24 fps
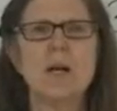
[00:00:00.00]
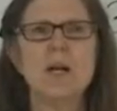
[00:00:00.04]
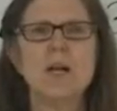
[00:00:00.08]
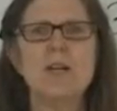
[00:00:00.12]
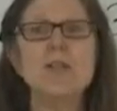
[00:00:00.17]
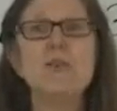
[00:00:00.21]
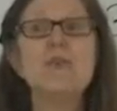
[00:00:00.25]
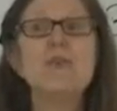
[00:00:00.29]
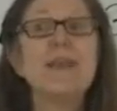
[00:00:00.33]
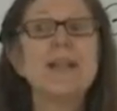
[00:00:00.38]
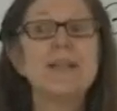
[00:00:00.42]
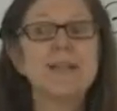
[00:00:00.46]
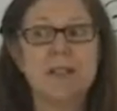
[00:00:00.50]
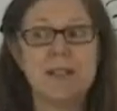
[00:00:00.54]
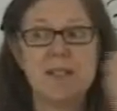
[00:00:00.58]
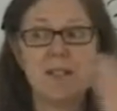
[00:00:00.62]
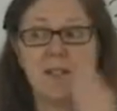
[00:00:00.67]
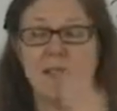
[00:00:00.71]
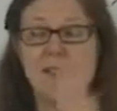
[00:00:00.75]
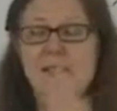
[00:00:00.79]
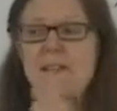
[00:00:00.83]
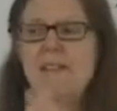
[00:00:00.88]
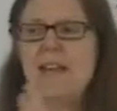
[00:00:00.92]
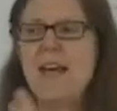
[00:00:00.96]
You get the
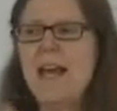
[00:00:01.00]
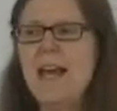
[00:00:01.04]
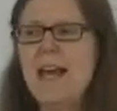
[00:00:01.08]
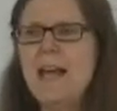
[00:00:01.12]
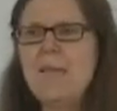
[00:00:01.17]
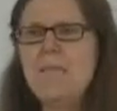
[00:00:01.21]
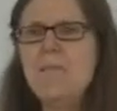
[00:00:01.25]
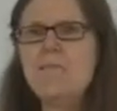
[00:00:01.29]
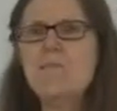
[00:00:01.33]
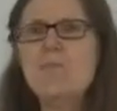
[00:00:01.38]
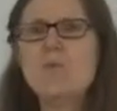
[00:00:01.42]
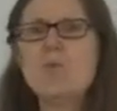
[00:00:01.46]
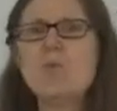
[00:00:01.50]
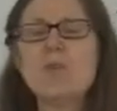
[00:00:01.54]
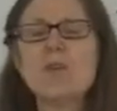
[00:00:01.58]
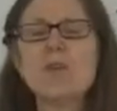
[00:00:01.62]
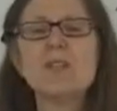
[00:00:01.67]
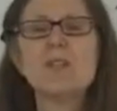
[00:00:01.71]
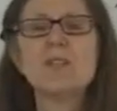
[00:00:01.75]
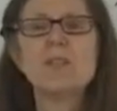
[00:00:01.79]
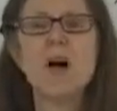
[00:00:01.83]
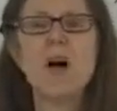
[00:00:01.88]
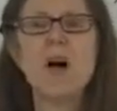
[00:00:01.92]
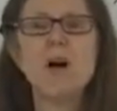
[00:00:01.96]
same
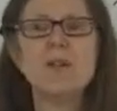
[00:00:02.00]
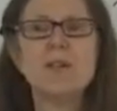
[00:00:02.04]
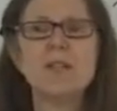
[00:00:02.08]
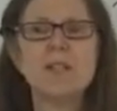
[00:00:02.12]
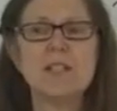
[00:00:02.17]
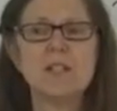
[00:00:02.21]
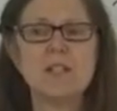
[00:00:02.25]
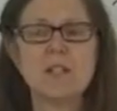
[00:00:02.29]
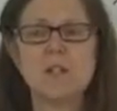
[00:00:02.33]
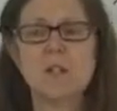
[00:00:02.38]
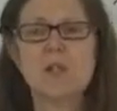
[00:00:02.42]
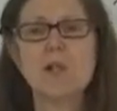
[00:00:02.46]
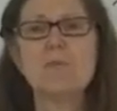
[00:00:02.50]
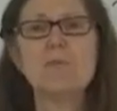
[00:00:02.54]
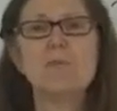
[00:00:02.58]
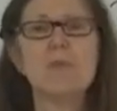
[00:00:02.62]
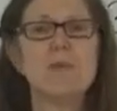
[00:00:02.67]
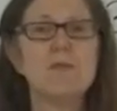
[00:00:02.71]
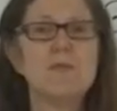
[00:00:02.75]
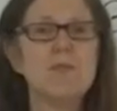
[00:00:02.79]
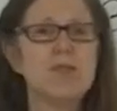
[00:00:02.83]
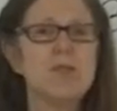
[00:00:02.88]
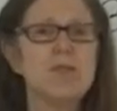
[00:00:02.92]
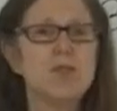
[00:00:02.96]
result in terms
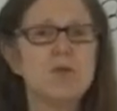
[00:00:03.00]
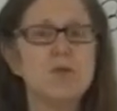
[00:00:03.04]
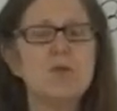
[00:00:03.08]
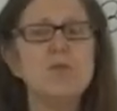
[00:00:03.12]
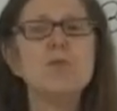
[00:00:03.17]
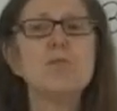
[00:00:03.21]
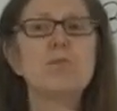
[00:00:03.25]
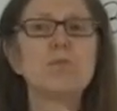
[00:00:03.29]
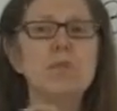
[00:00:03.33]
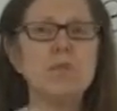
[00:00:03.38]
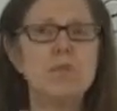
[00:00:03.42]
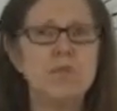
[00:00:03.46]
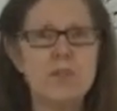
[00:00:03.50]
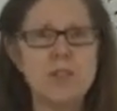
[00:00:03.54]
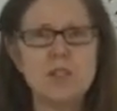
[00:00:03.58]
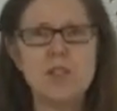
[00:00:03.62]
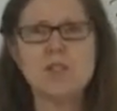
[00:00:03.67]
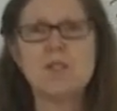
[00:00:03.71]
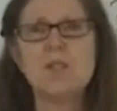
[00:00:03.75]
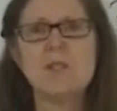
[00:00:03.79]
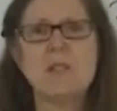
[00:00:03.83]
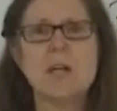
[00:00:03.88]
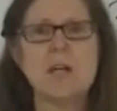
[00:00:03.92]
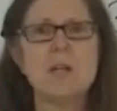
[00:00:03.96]
of student
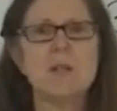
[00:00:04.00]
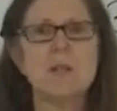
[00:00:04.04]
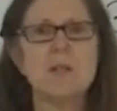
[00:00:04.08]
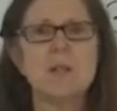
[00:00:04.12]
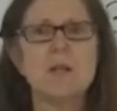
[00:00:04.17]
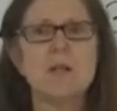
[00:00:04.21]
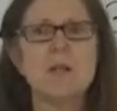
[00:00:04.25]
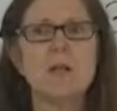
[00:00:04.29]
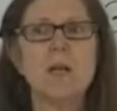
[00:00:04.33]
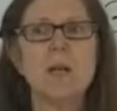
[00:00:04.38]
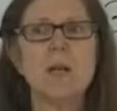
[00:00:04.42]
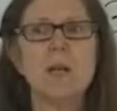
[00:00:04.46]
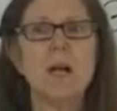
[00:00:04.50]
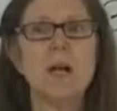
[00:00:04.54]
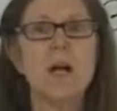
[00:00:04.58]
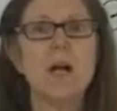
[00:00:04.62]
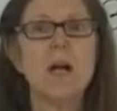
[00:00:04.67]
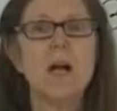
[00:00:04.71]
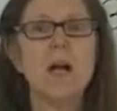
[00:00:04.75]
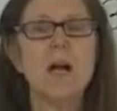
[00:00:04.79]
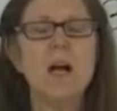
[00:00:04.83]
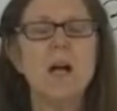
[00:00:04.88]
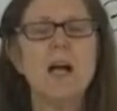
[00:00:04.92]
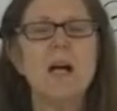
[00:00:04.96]
proficiency and learning
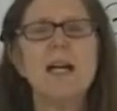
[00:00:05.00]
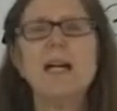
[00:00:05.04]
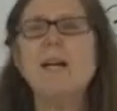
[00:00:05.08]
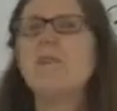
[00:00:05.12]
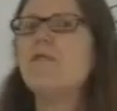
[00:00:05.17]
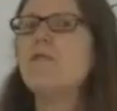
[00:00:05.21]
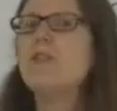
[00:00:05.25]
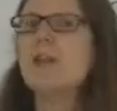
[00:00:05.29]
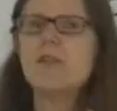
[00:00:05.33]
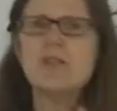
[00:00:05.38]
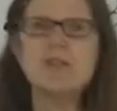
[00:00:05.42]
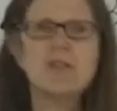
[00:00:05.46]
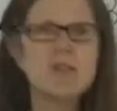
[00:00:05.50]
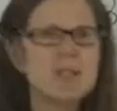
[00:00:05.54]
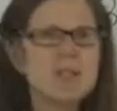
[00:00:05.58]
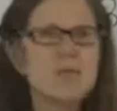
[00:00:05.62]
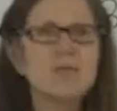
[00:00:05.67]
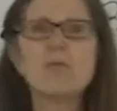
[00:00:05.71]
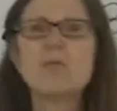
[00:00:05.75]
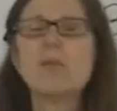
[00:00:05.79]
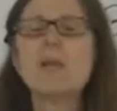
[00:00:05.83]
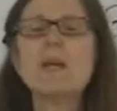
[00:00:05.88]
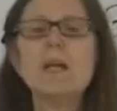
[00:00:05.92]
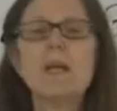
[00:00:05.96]
if they're just
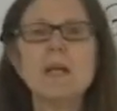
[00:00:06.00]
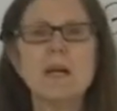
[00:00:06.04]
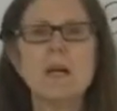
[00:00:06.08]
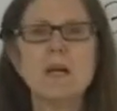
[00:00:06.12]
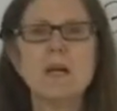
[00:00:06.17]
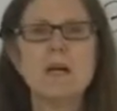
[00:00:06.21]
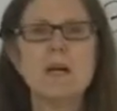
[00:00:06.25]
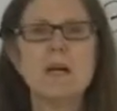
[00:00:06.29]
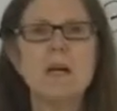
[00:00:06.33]
reading.